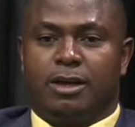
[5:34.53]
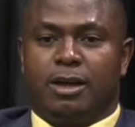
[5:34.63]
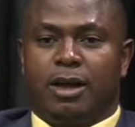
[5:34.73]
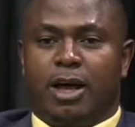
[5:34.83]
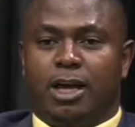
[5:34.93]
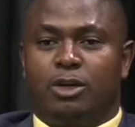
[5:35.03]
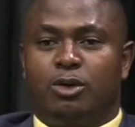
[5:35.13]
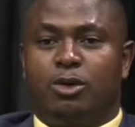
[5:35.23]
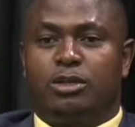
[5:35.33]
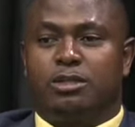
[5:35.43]
I know
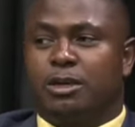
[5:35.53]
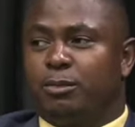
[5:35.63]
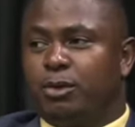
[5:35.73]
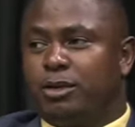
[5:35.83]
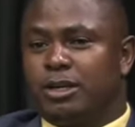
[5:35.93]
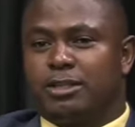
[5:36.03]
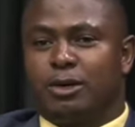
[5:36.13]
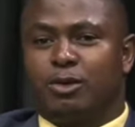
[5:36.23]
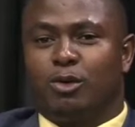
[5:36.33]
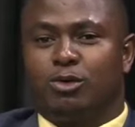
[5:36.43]
his supporters are
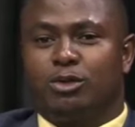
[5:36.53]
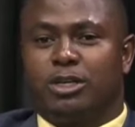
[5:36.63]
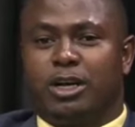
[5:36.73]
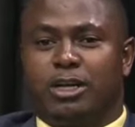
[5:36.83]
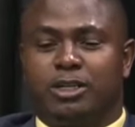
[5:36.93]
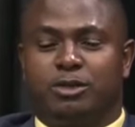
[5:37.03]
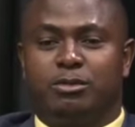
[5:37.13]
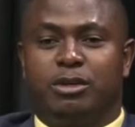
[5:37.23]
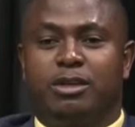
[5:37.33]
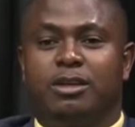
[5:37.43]
going to challenge
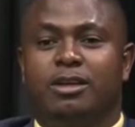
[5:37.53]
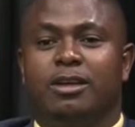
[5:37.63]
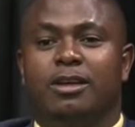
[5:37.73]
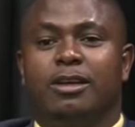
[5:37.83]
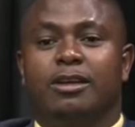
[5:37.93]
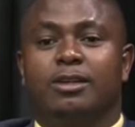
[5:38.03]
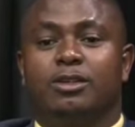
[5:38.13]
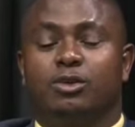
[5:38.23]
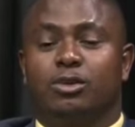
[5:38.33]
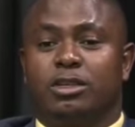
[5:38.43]
me,
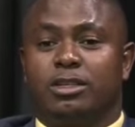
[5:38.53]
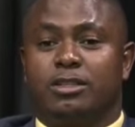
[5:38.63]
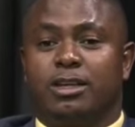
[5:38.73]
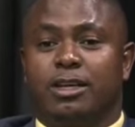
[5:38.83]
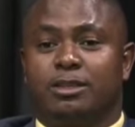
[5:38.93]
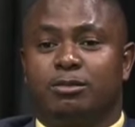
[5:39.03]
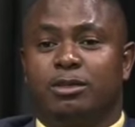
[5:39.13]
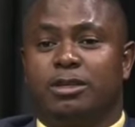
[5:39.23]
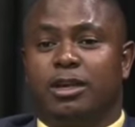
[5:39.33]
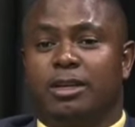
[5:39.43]
to criticize
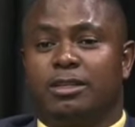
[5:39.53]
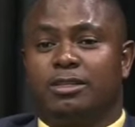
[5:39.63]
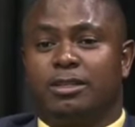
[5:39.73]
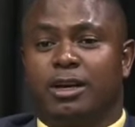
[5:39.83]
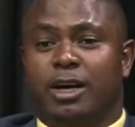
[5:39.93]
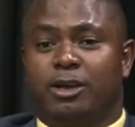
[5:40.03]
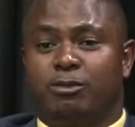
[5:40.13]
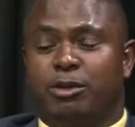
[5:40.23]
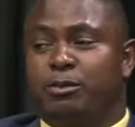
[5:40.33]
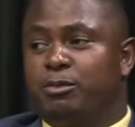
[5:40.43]
me and say I have
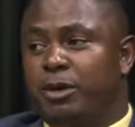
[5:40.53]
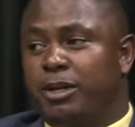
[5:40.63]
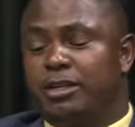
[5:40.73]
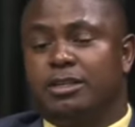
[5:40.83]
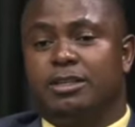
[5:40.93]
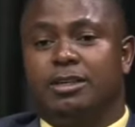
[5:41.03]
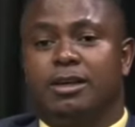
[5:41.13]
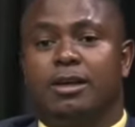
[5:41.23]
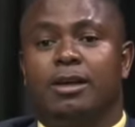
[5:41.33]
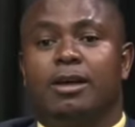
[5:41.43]
been paid
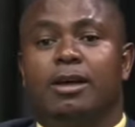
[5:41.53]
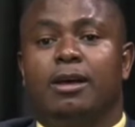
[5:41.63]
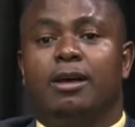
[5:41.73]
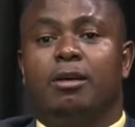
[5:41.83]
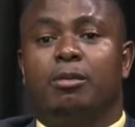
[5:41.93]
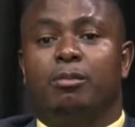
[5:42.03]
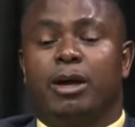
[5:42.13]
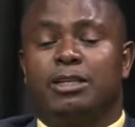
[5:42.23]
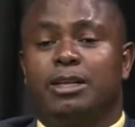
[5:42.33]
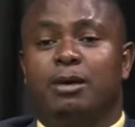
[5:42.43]
by
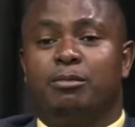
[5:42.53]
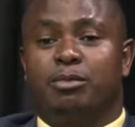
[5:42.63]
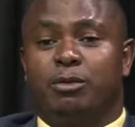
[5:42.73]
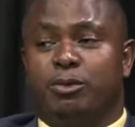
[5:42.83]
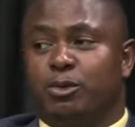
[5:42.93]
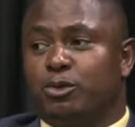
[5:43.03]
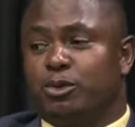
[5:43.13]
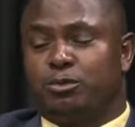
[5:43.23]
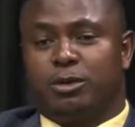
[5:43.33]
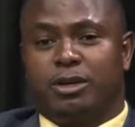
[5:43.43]
some people to
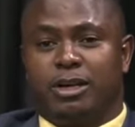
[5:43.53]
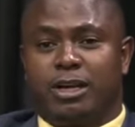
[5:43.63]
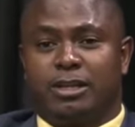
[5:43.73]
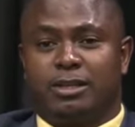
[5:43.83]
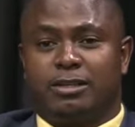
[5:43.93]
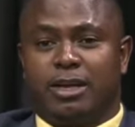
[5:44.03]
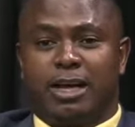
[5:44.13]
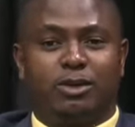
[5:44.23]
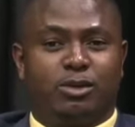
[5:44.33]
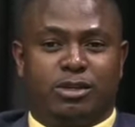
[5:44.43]
speak like this. I
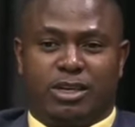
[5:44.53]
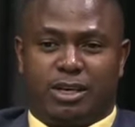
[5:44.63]
don't care.